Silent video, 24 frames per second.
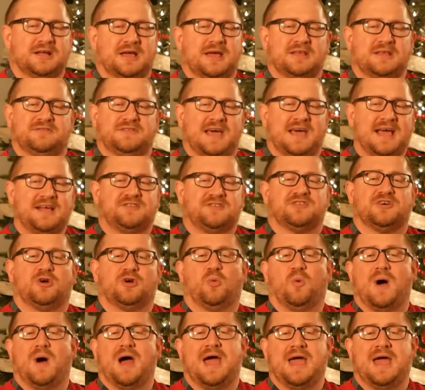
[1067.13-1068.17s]
and takes it
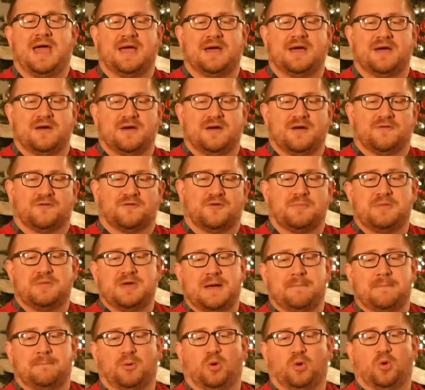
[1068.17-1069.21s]
away from the
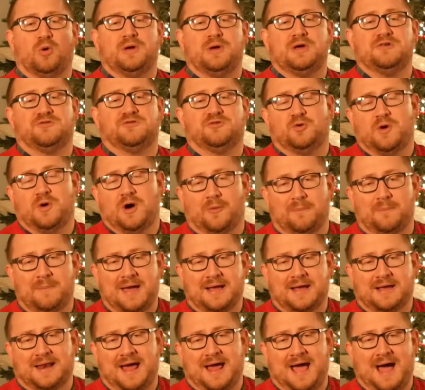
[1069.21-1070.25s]
employees who helped
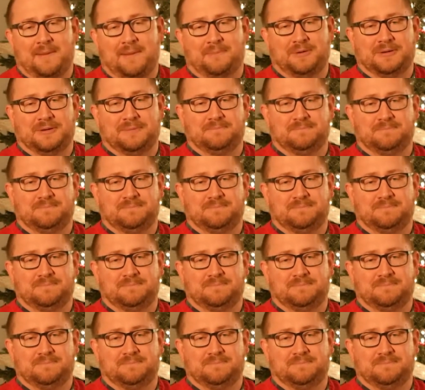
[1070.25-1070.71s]
make it happen.